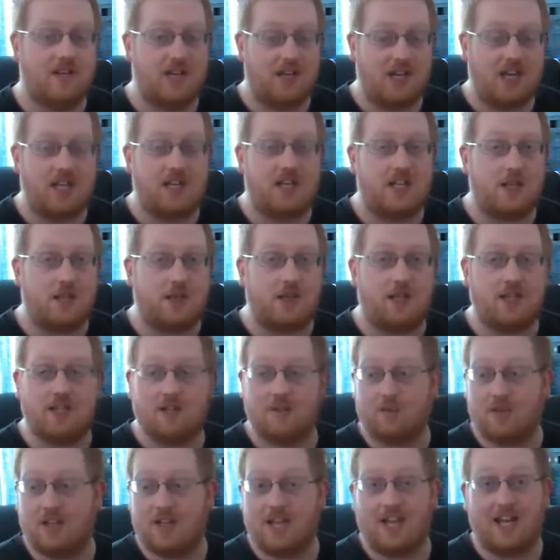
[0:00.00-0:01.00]
hitting things
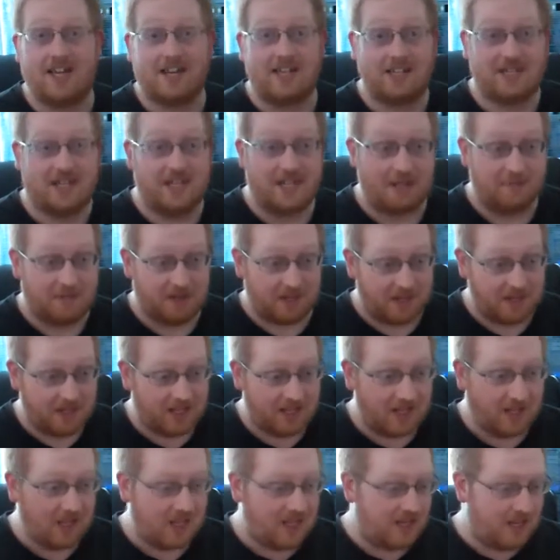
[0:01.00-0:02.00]
with a lightsaber.
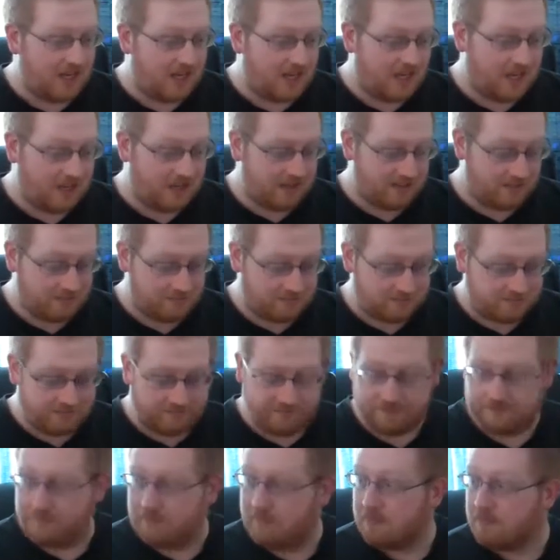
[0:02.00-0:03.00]

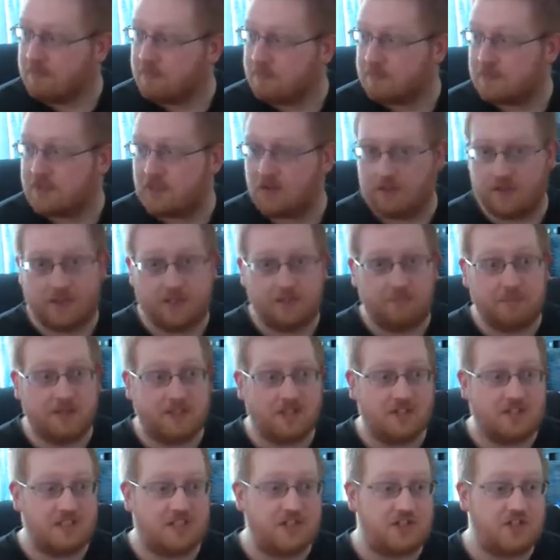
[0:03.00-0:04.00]
Got this
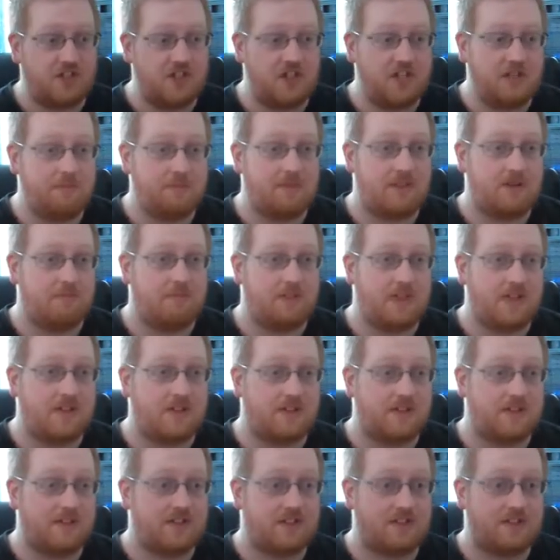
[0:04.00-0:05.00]
because it's cheap and
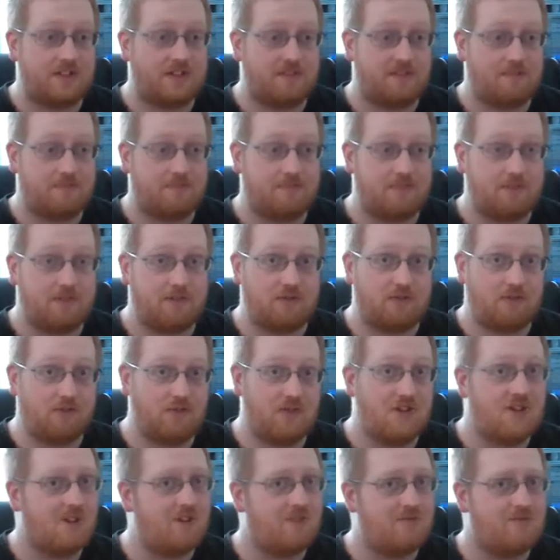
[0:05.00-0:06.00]
because through
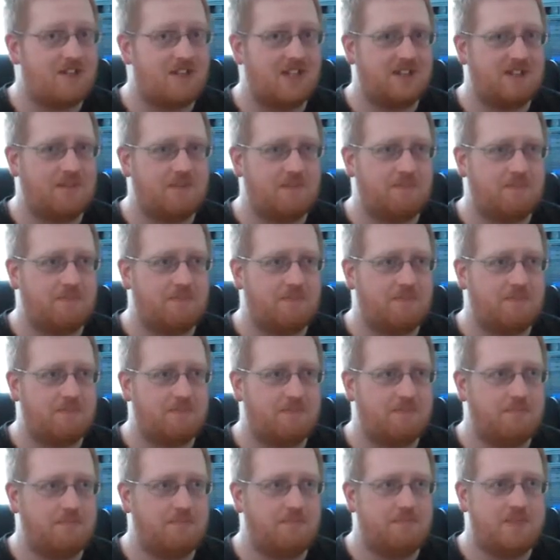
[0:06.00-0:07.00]
no real
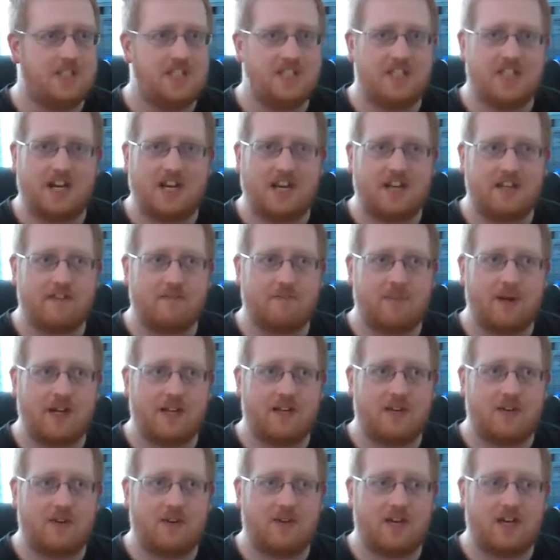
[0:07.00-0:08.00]
design of my
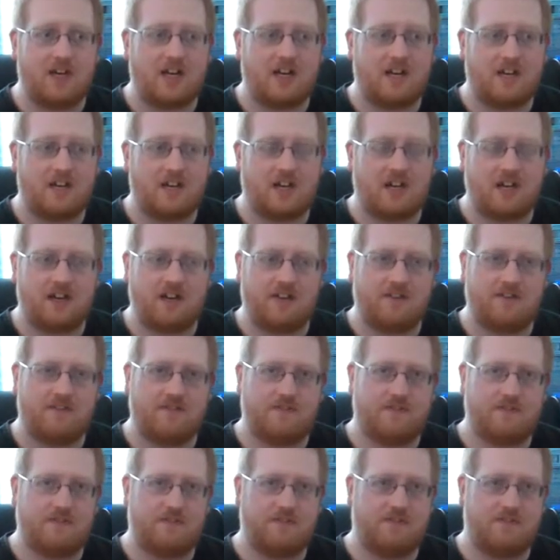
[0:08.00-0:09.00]
own
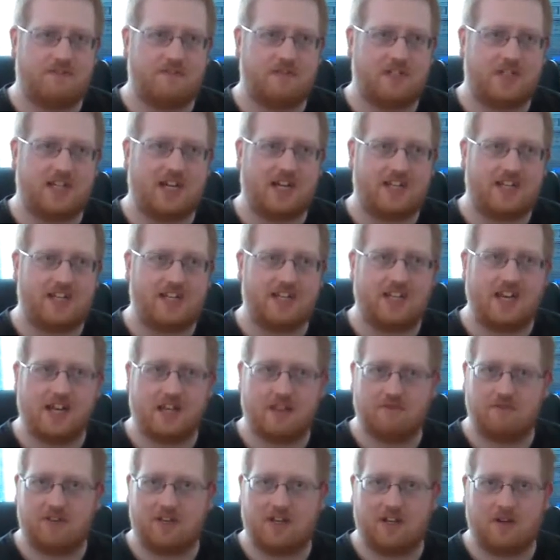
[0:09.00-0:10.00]
I've started
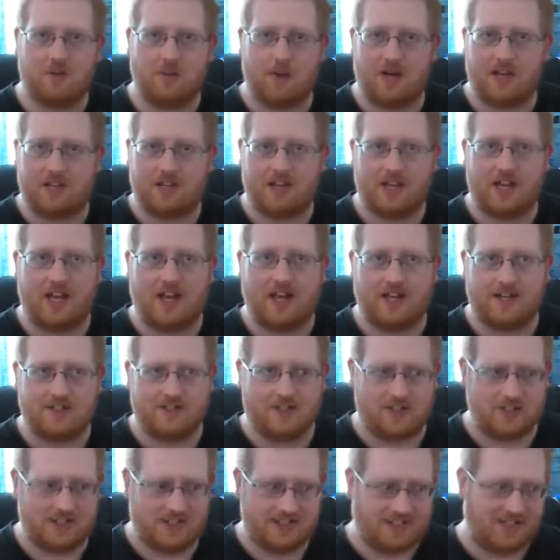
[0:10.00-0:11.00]
gathering quite the large
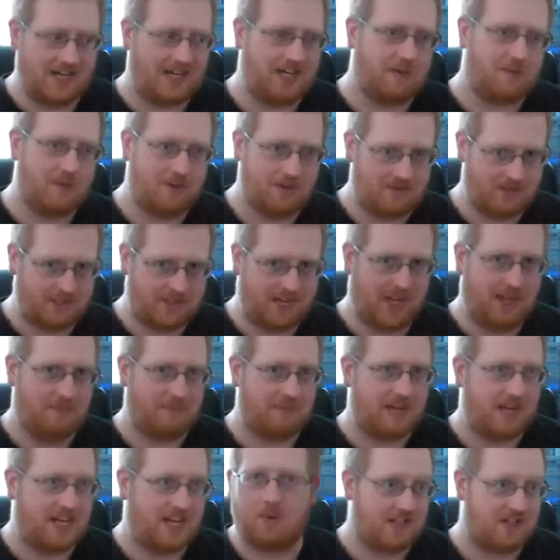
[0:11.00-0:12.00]
Star Wars game
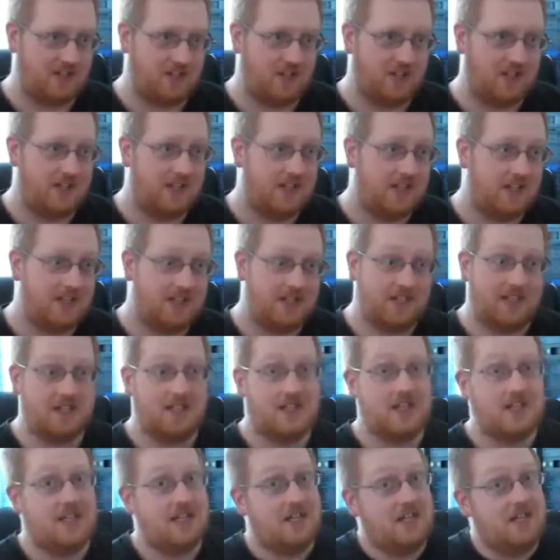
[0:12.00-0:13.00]
collection.
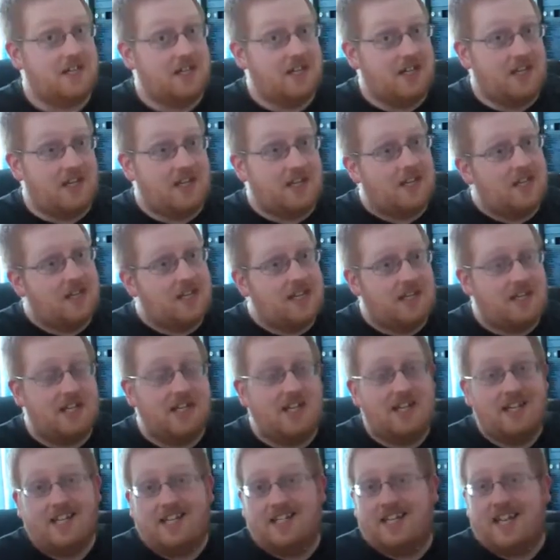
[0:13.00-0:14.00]

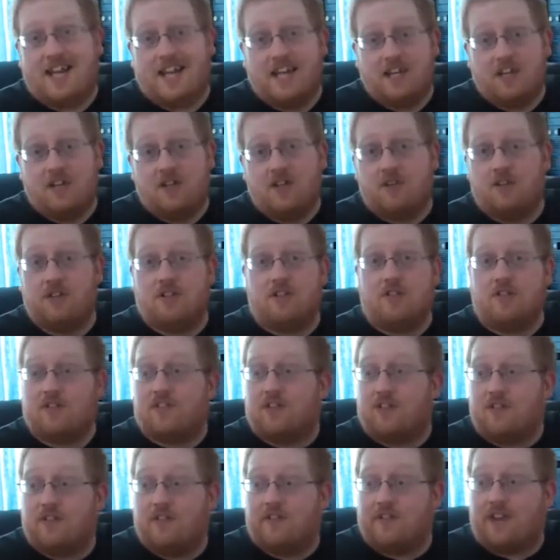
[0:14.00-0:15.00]
Didn't intend to, it just
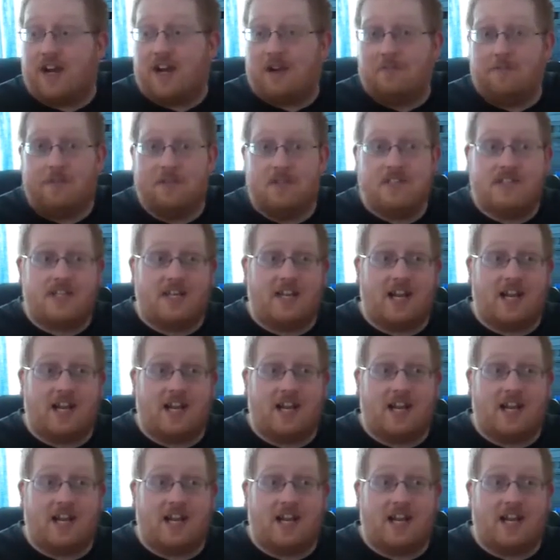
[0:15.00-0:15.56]
sort of happened, so